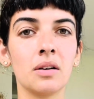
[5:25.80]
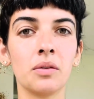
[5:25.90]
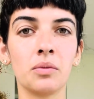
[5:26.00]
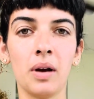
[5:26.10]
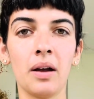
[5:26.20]

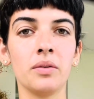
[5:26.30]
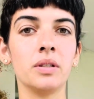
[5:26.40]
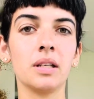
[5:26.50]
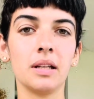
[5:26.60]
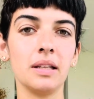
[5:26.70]

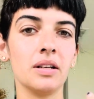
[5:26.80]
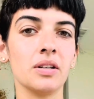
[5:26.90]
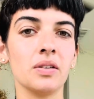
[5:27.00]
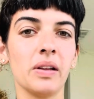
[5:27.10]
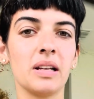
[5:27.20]
round,
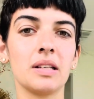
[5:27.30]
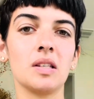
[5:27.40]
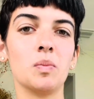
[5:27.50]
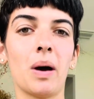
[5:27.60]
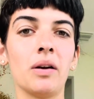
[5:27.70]
clear, like
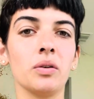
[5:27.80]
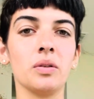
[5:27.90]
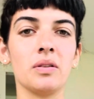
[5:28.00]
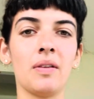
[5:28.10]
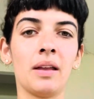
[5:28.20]

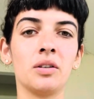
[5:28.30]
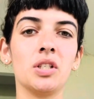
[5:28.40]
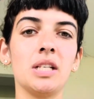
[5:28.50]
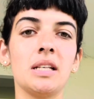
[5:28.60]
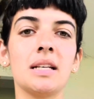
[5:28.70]
spirals of
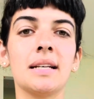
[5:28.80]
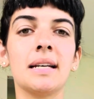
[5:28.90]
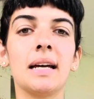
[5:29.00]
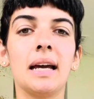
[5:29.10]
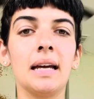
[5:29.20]
energy.
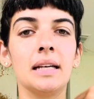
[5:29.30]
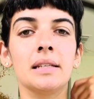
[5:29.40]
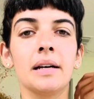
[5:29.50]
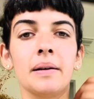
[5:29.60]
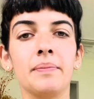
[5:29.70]
And
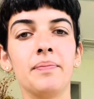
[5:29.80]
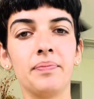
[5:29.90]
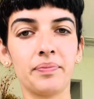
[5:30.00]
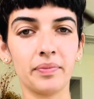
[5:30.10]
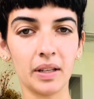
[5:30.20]

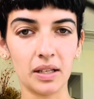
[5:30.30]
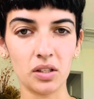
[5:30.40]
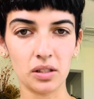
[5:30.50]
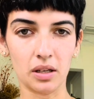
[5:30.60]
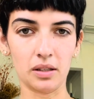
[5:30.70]
I
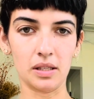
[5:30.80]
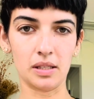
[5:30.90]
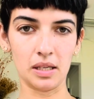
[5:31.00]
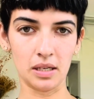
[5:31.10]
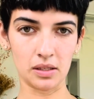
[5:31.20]
just got this
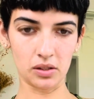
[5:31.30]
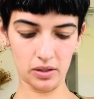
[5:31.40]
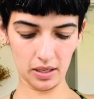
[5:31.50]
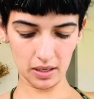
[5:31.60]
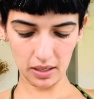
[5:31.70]
thing
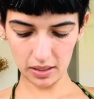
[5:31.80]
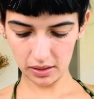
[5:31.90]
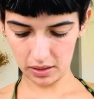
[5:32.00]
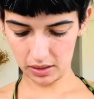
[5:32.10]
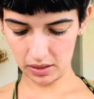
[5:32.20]
yesterday, and I guess
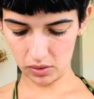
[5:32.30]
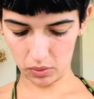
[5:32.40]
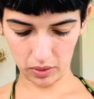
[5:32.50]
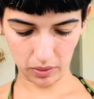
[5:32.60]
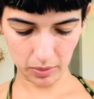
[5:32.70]
this is
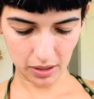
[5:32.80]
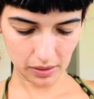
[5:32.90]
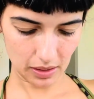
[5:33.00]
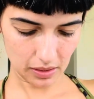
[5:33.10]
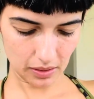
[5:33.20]
oil because
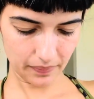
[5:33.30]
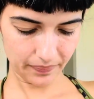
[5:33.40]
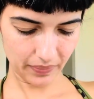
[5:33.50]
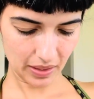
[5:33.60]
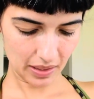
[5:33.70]
it
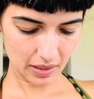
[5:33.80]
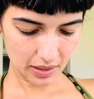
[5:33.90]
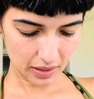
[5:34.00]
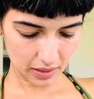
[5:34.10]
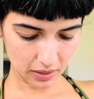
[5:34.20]

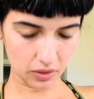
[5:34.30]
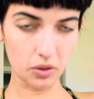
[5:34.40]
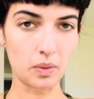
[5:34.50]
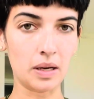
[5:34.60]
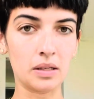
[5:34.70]
didn't go
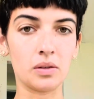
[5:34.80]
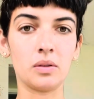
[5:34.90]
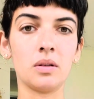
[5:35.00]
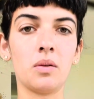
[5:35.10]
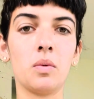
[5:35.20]
away, so
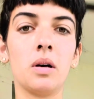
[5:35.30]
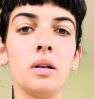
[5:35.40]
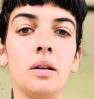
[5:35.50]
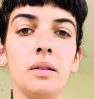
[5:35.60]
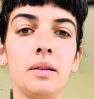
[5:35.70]
it's not
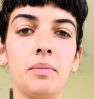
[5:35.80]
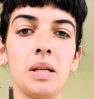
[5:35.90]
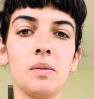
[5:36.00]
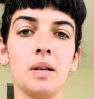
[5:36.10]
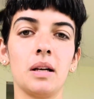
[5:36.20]
water. That
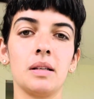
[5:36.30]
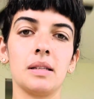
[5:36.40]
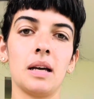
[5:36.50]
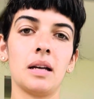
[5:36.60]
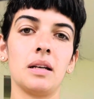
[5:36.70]
makes me kind of
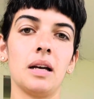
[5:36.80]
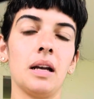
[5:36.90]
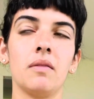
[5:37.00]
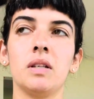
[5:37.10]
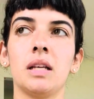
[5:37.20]
sad. I
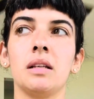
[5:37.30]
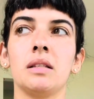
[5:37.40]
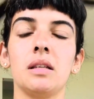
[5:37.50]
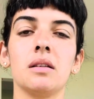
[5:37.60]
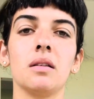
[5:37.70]
have a
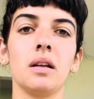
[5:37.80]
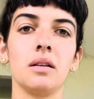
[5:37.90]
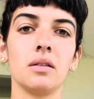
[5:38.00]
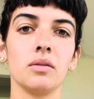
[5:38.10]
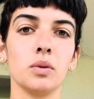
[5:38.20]
tendency to like
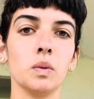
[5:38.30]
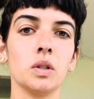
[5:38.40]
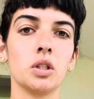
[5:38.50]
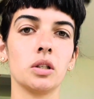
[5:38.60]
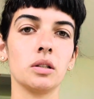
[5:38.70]
ruin
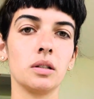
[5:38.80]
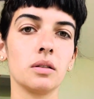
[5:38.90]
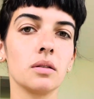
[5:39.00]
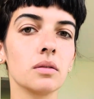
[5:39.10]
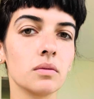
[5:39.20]
shirts
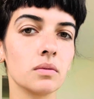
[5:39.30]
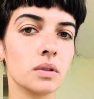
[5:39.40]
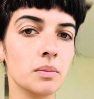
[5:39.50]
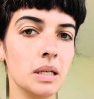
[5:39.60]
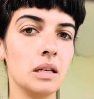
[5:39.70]

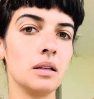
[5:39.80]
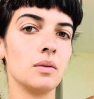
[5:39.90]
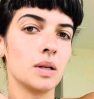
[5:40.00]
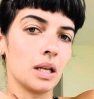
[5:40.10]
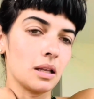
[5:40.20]
immediately
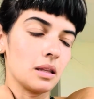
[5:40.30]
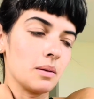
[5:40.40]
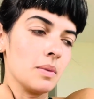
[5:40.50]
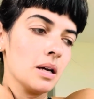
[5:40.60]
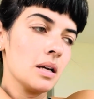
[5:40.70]
when I get them.